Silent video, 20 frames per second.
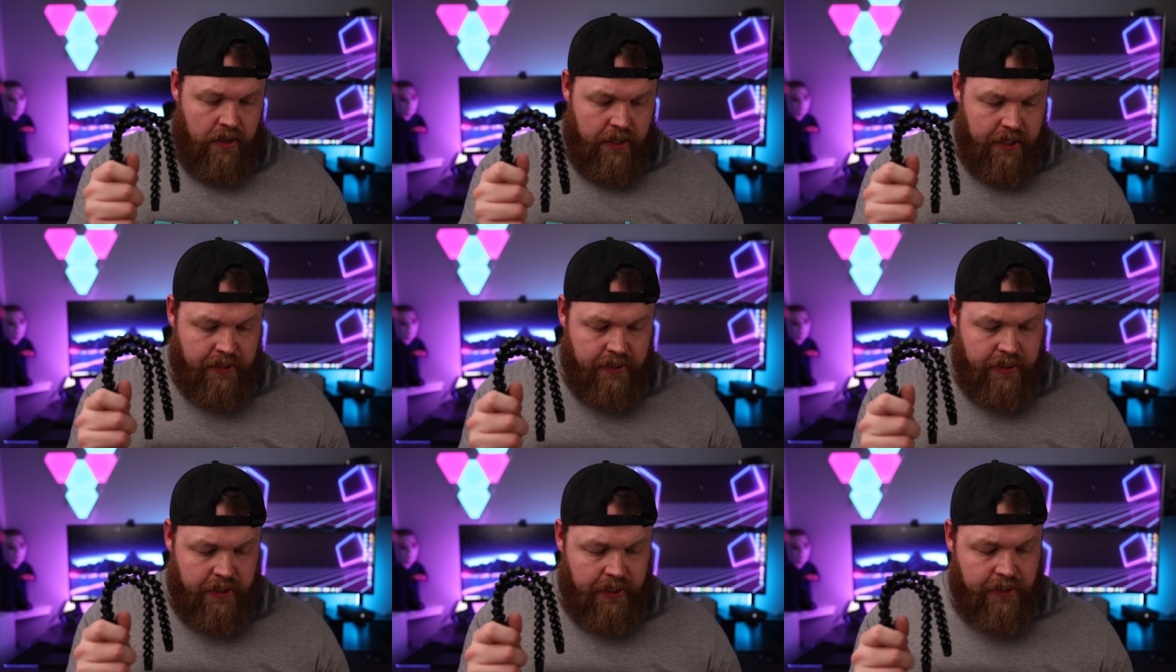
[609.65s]

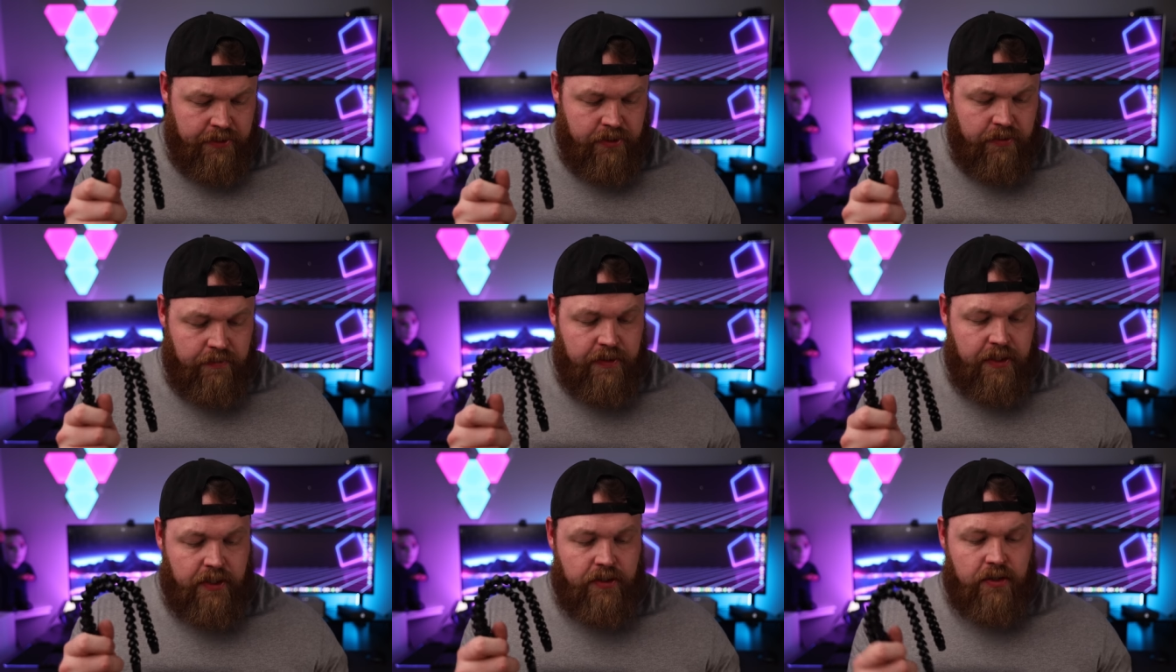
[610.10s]
And each
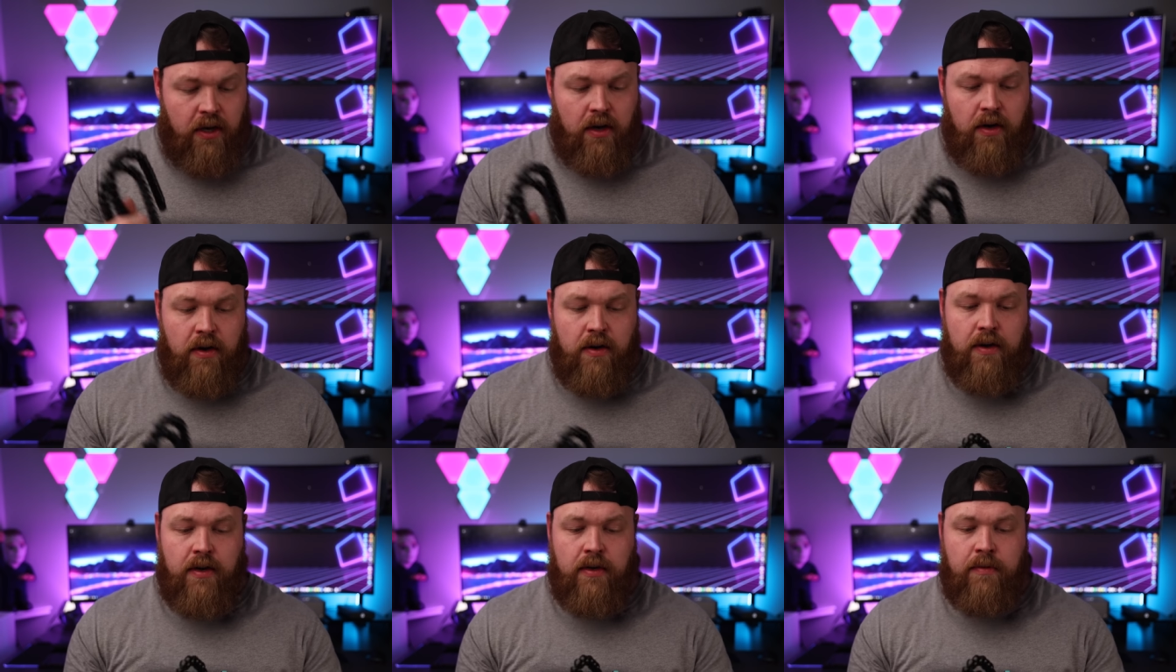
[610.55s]
of these
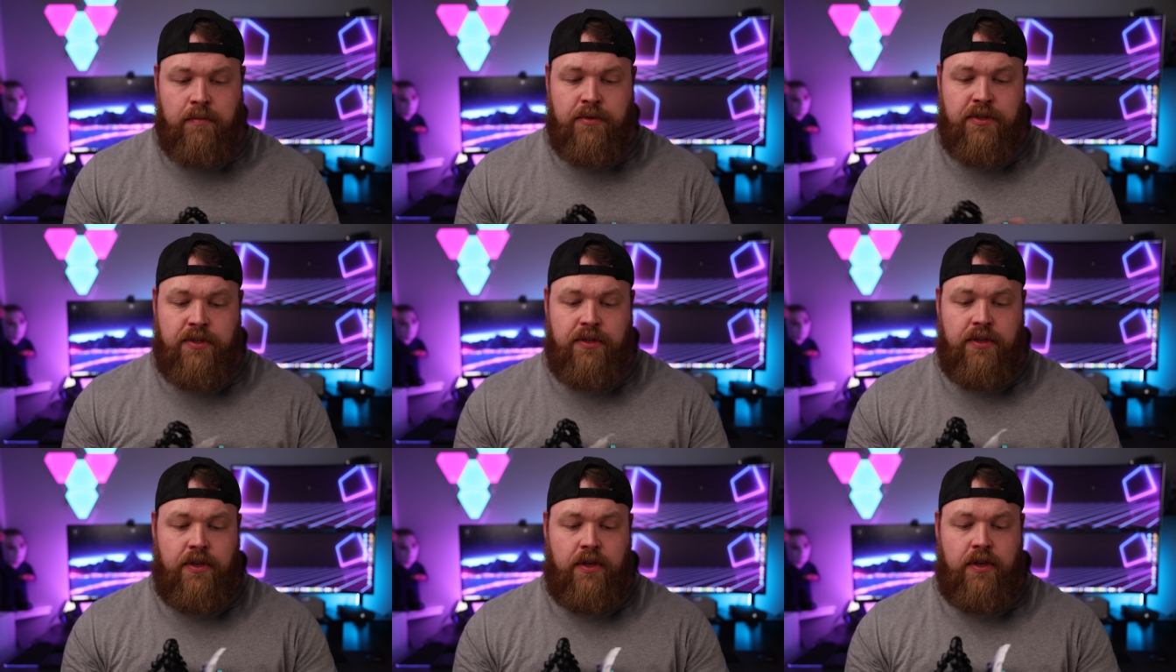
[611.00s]

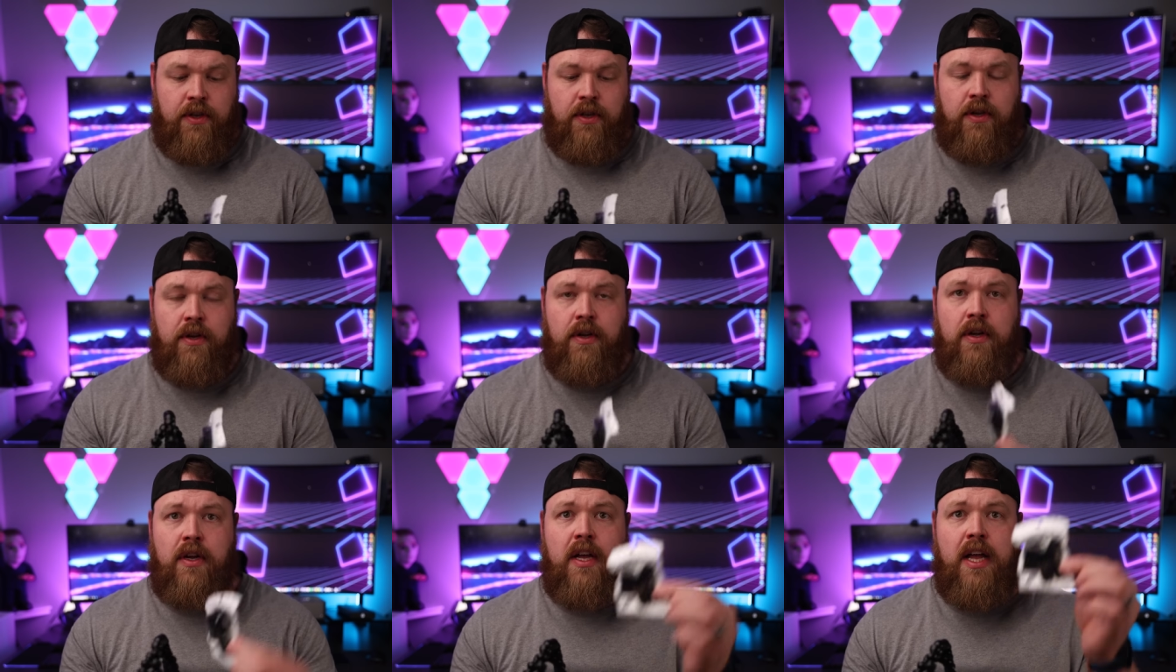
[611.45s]
arms
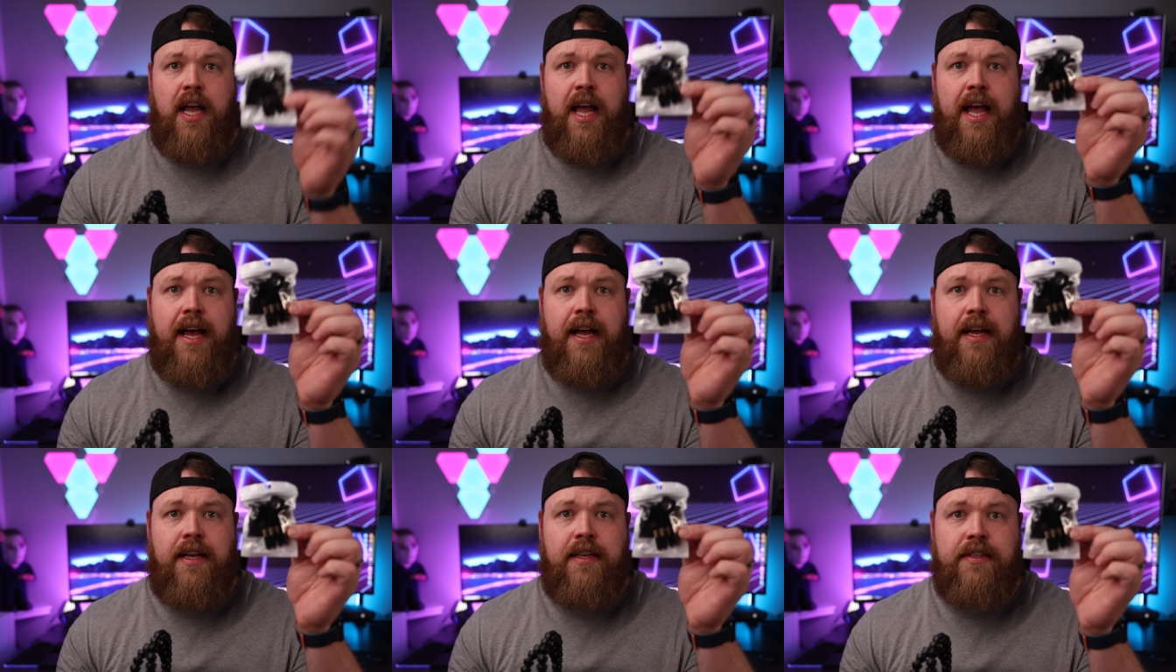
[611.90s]

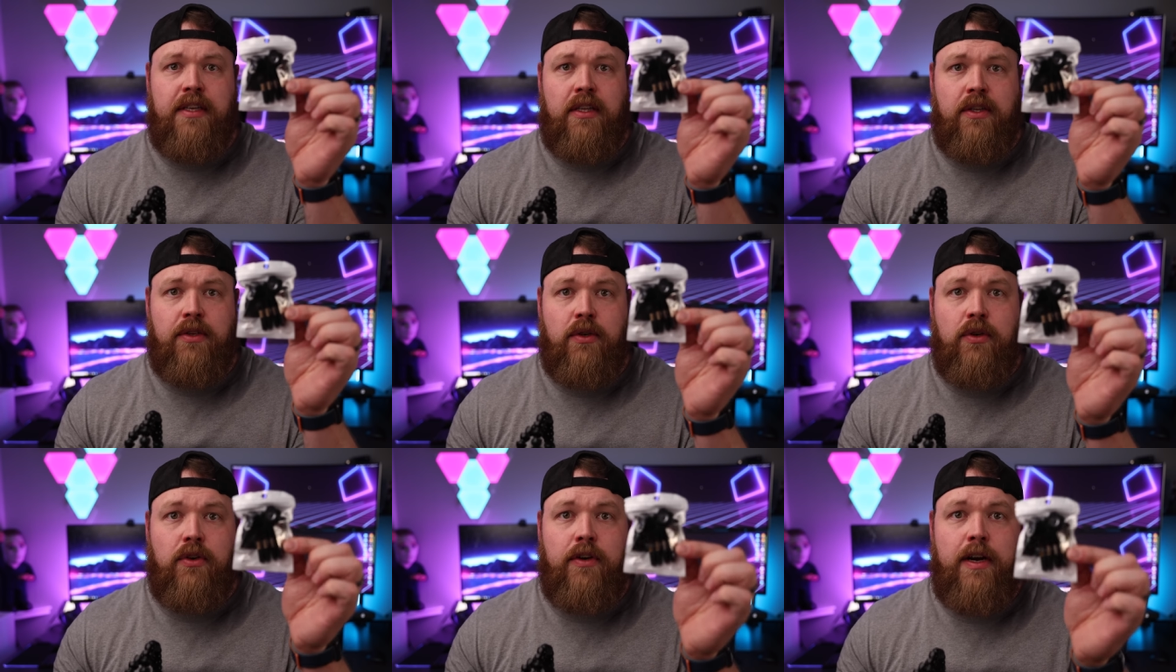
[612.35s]
has a
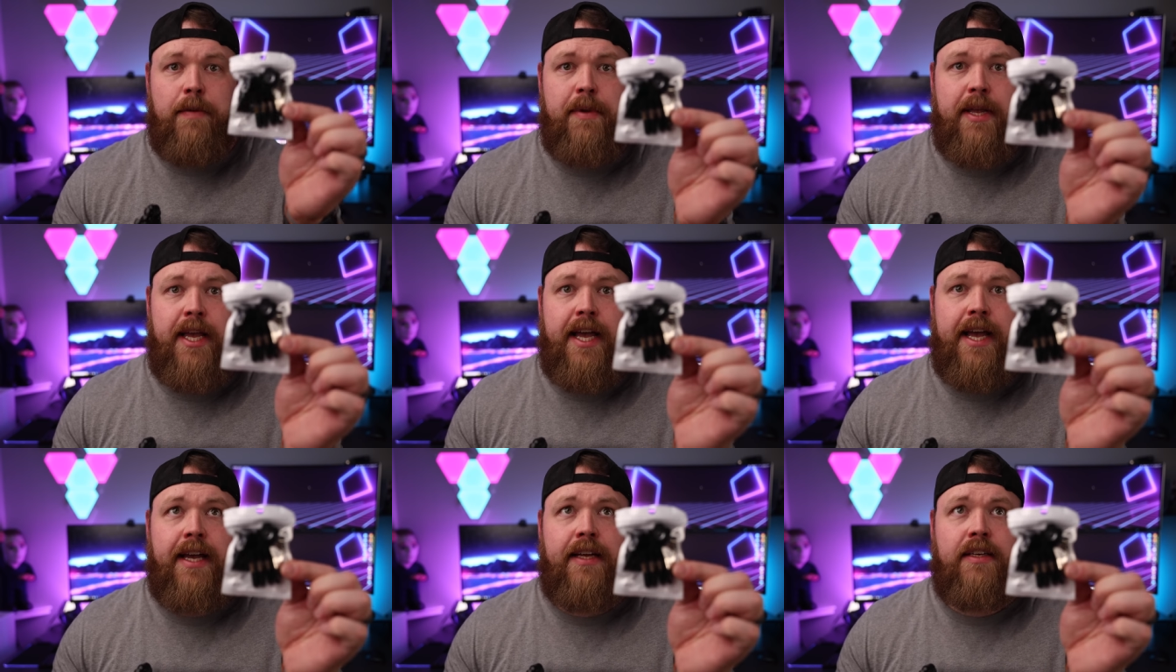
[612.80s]
little
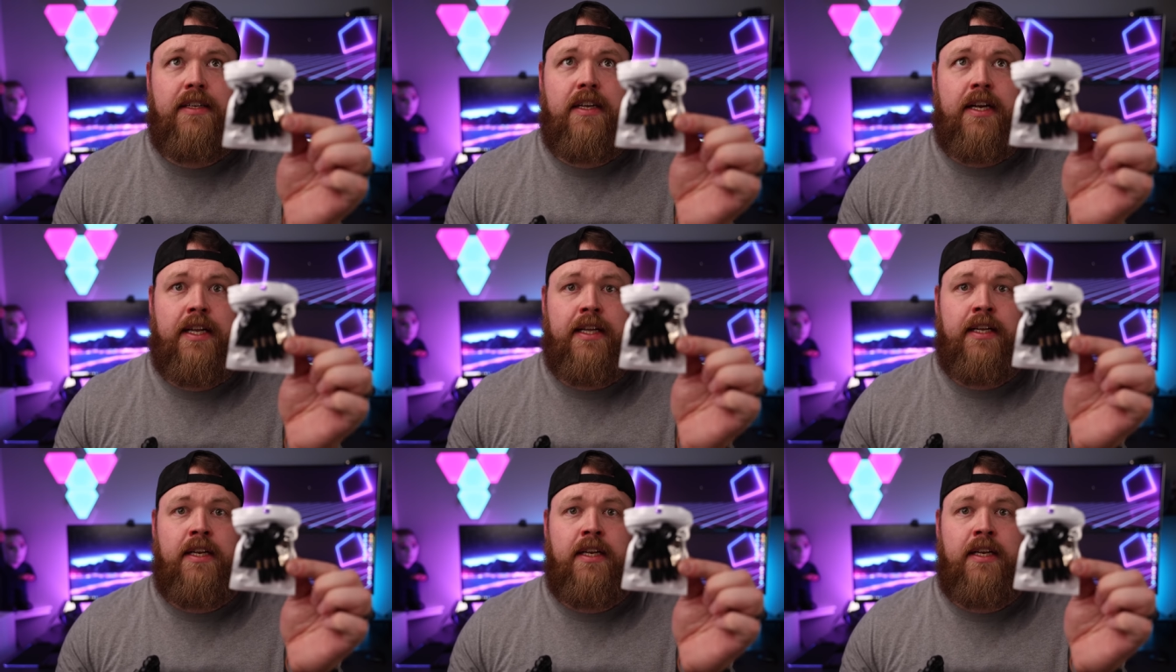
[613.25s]
grippy hand on